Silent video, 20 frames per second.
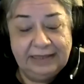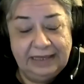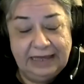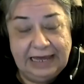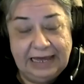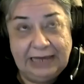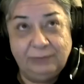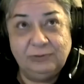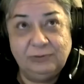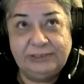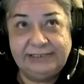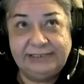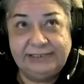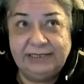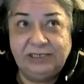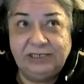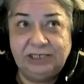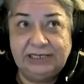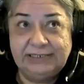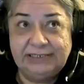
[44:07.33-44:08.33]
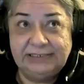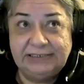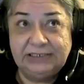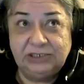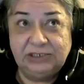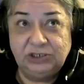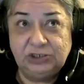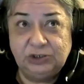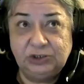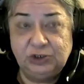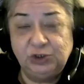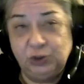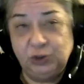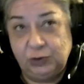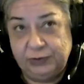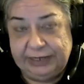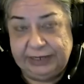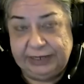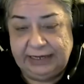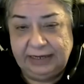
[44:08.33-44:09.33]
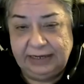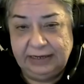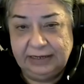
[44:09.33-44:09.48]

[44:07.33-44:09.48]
I would suggest storytelling.